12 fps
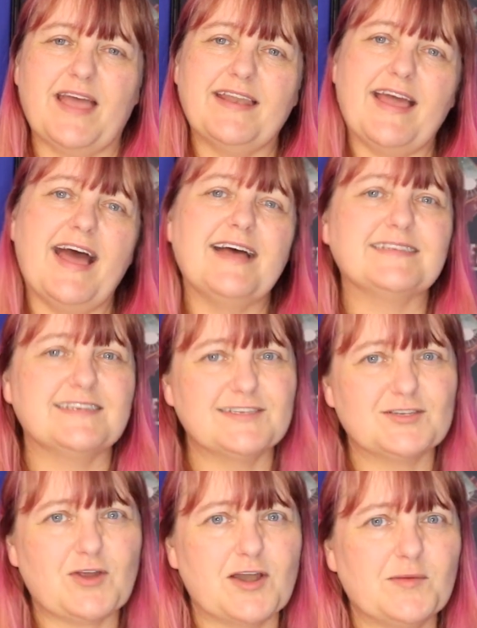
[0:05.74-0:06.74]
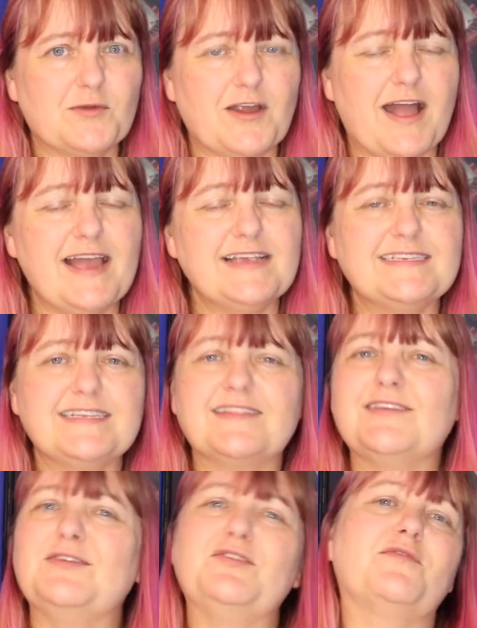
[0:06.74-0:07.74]
and as an astronomer, I see
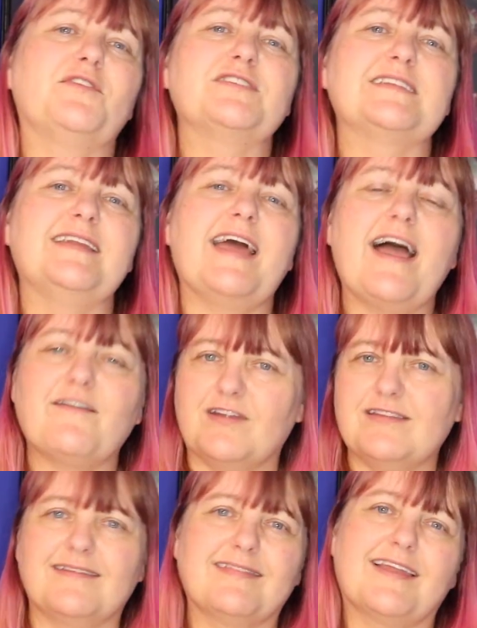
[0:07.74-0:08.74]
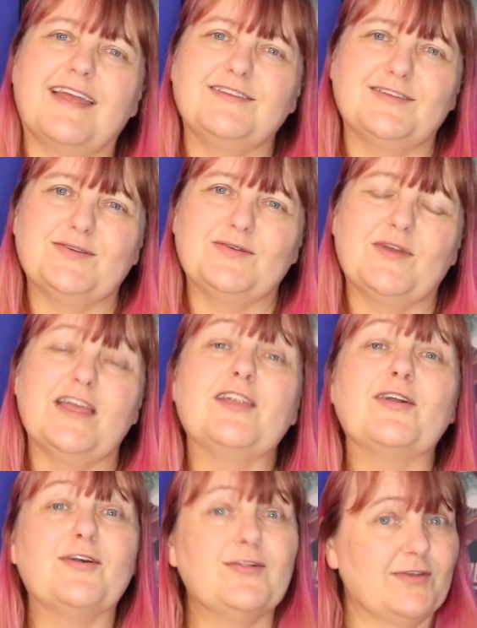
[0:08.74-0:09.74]
the universe in everything that I do,
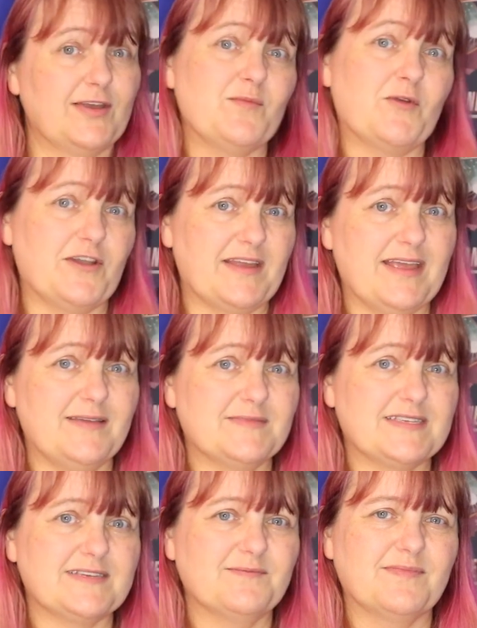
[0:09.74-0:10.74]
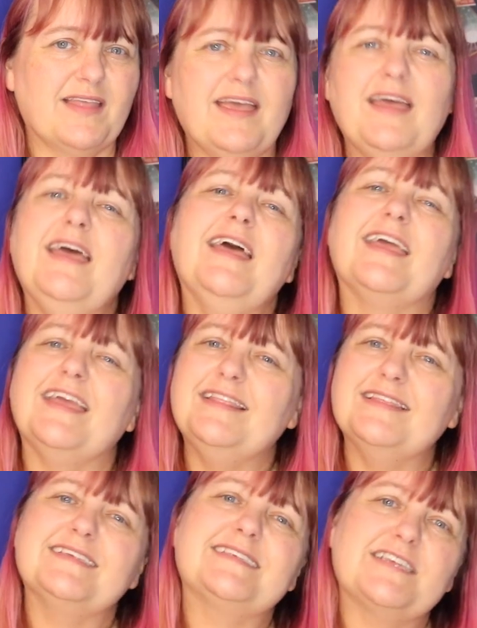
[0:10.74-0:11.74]
including board games.
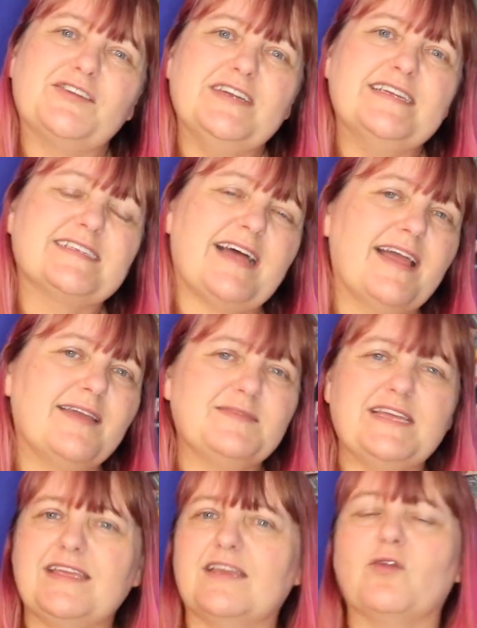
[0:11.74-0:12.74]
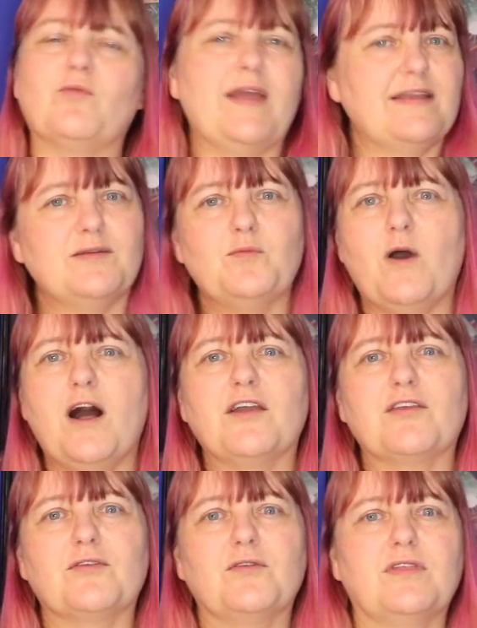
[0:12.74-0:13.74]
In this series, I am taking a random
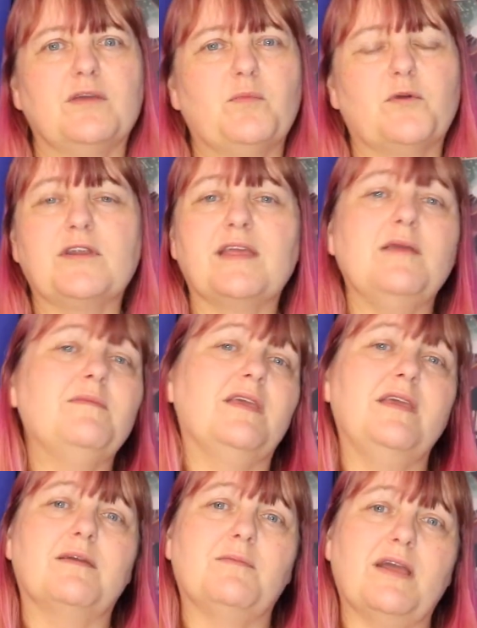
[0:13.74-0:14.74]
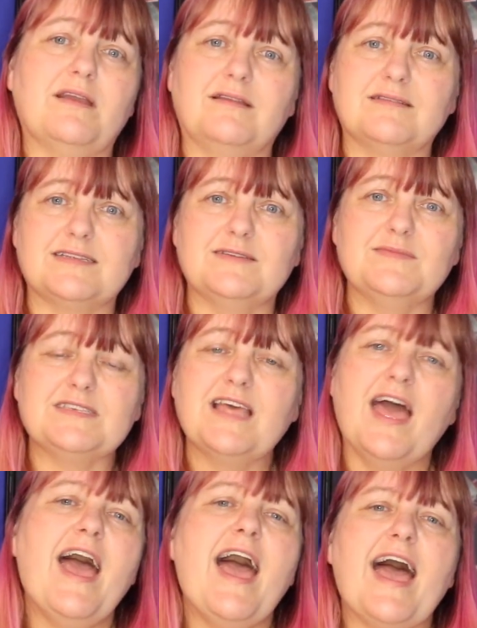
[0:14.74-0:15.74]
walk through the Board Game Geek mechanisms
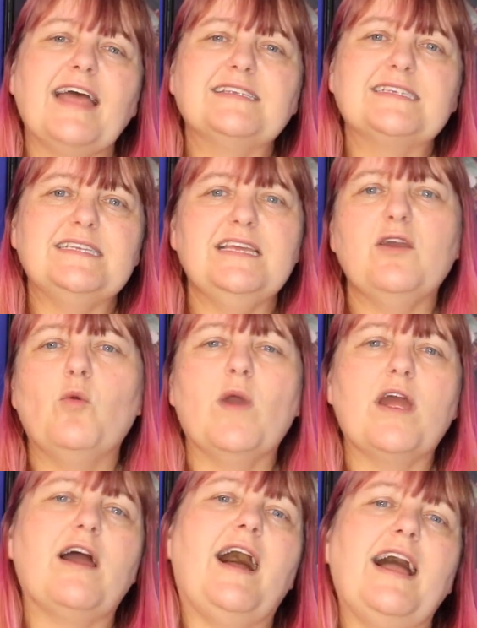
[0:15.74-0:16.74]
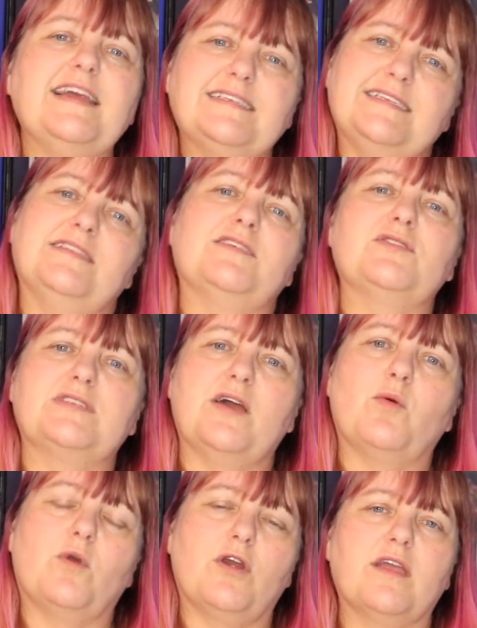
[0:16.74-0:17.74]
and seeing where I see those
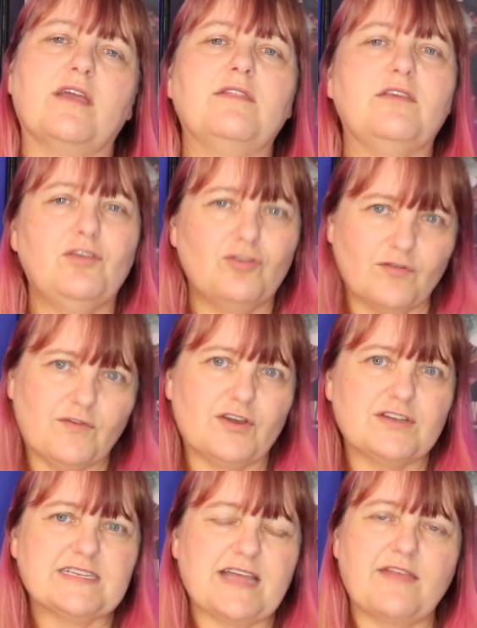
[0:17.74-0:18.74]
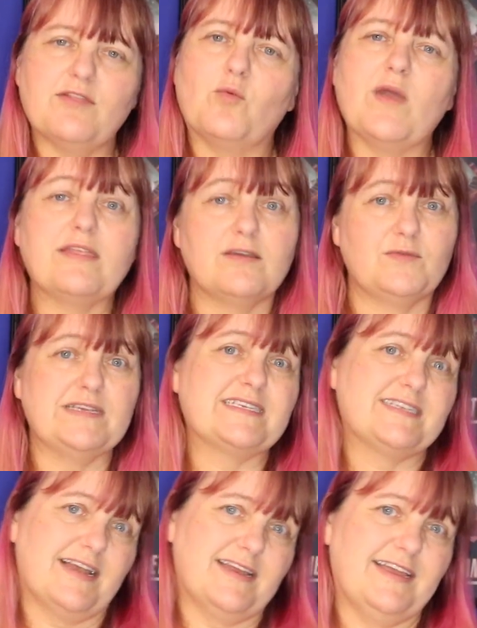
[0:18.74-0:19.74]
at work in the universe and the way that we
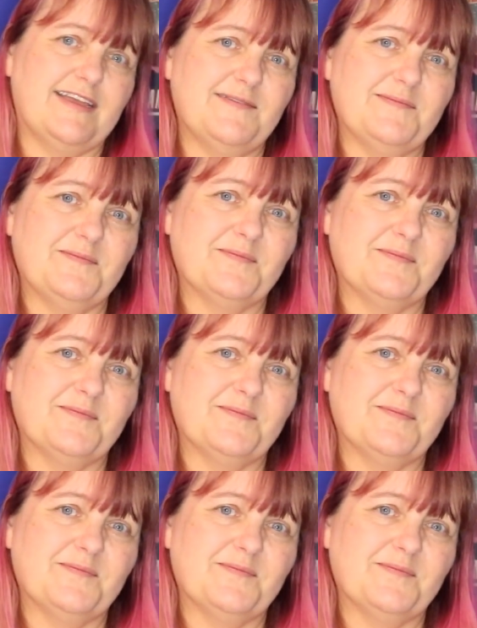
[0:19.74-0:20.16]
study it.